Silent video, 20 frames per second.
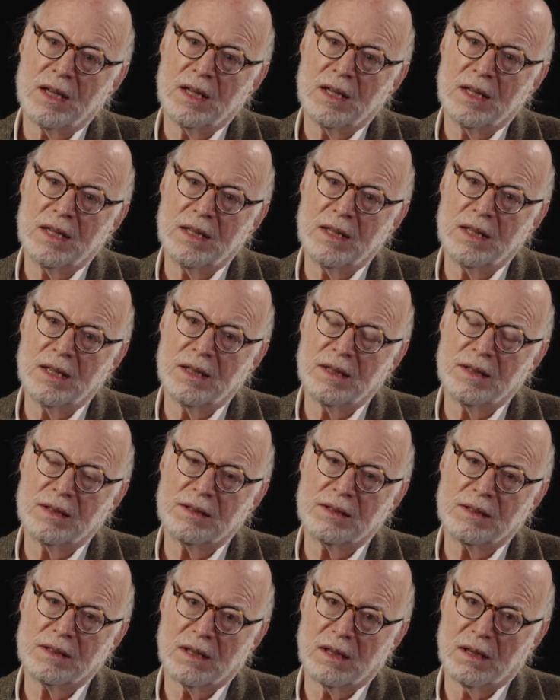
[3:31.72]

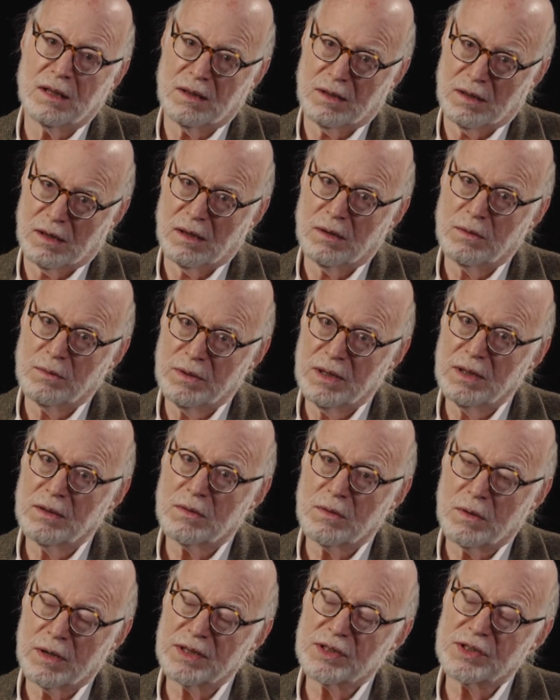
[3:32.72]
is a real
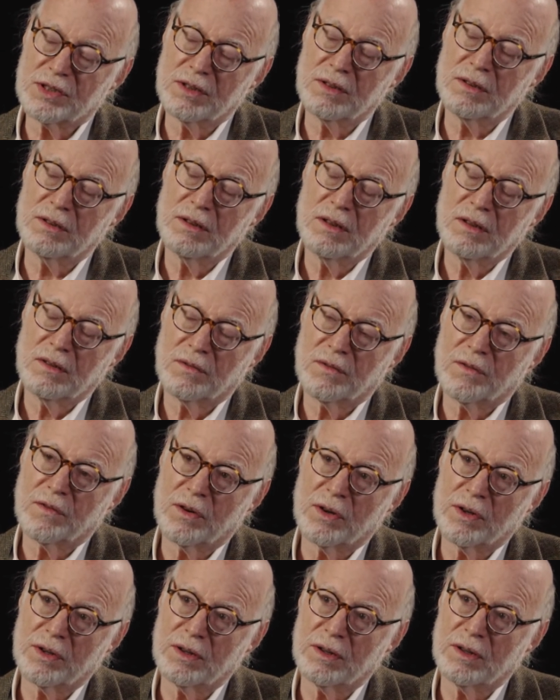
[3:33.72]
question
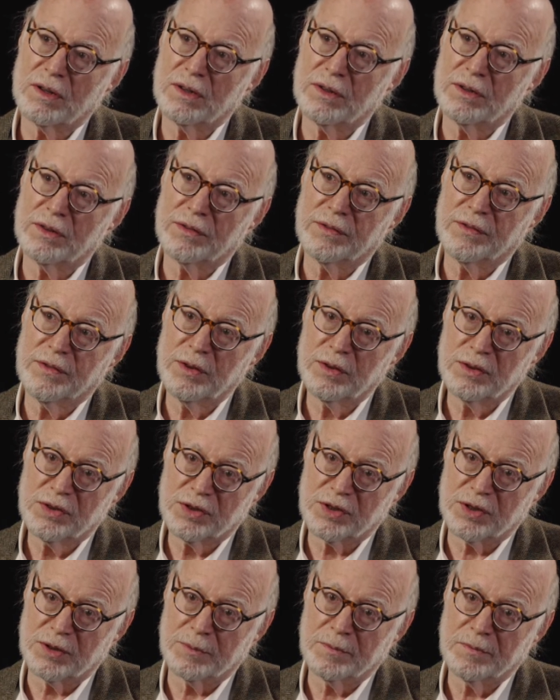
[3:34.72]
for the
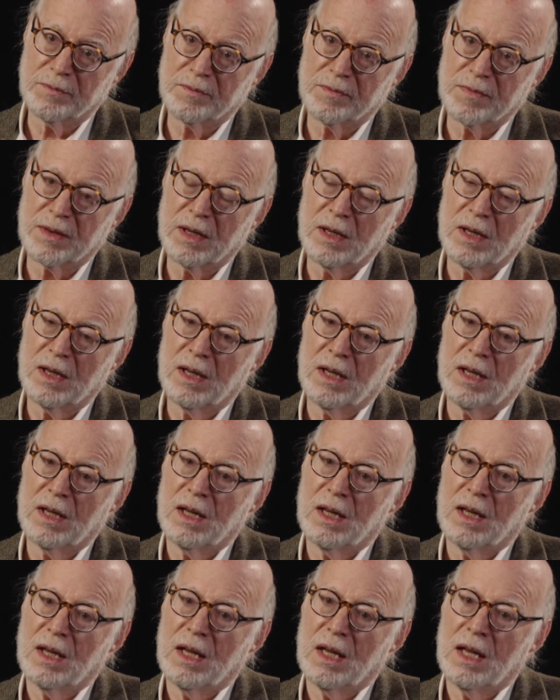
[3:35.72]
future.
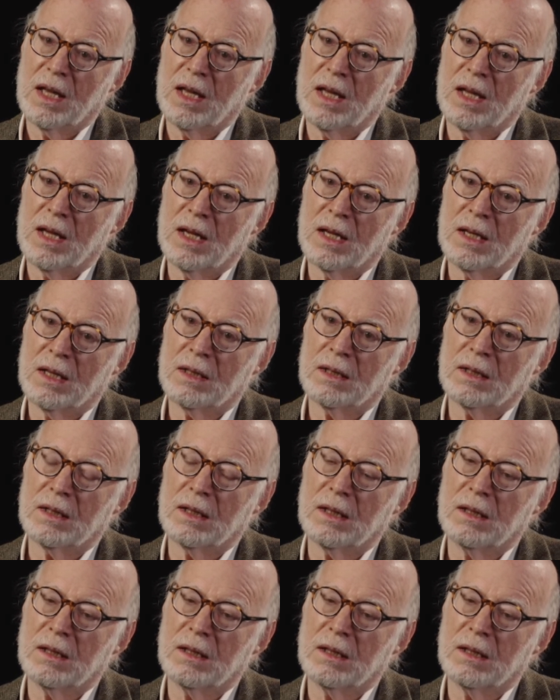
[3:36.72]
And